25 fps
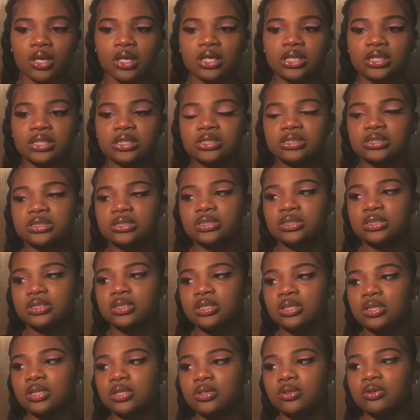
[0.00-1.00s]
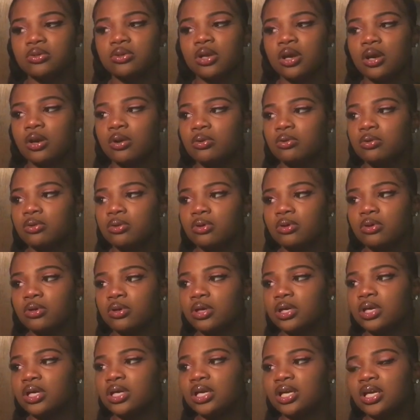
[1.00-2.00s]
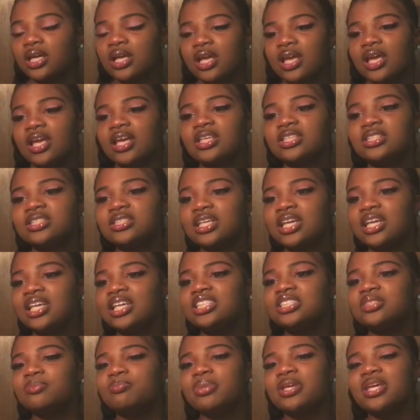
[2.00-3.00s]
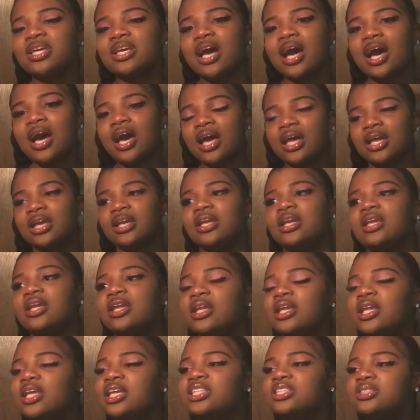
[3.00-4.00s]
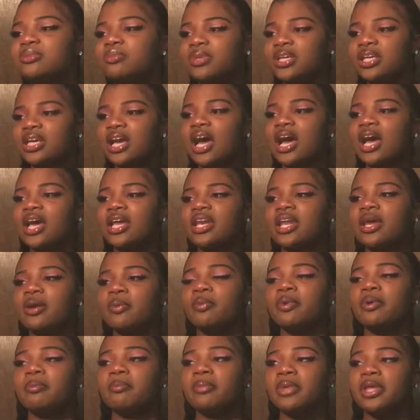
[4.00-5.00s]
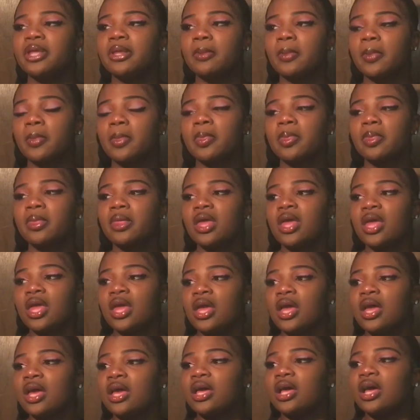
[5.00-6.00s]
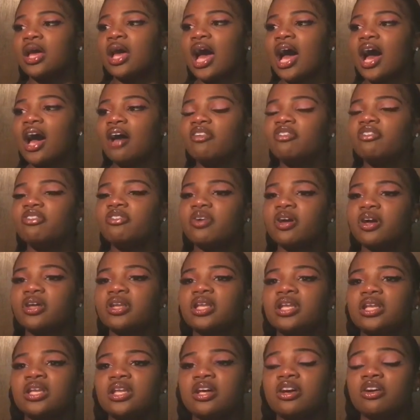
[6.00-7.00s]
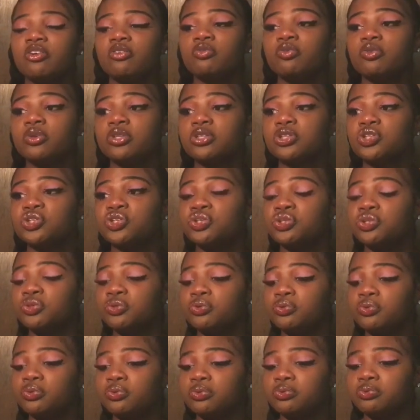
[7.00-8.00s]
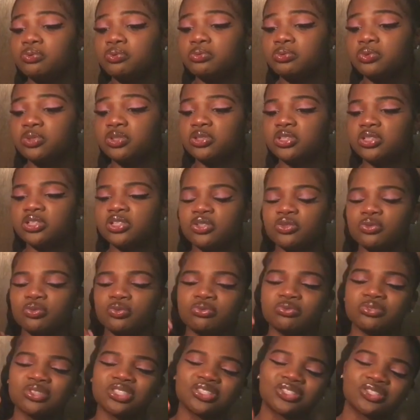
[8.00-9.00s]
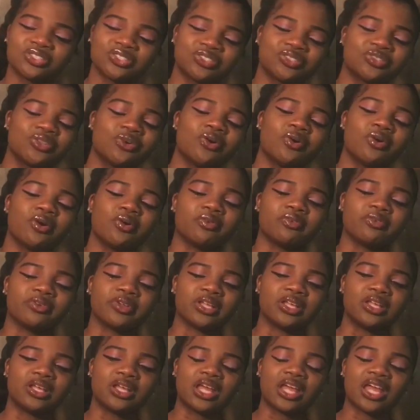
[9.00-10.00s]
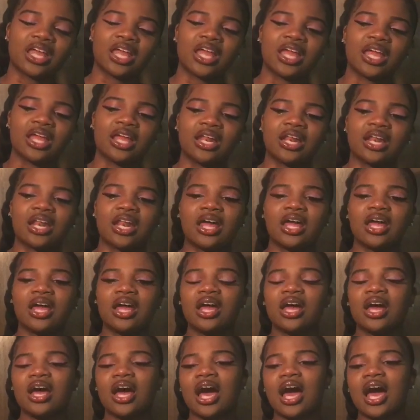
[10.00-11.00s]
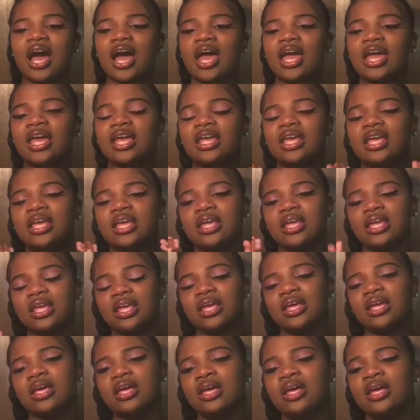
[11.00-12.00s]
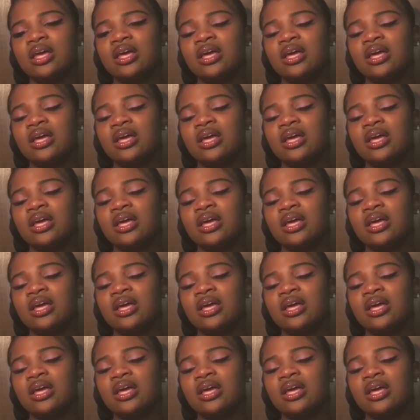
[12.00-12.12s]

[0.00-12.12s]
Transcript: Cause, you know, it's it's beyond it's beyond that with me. I fell in love with the dude the dude's story and how he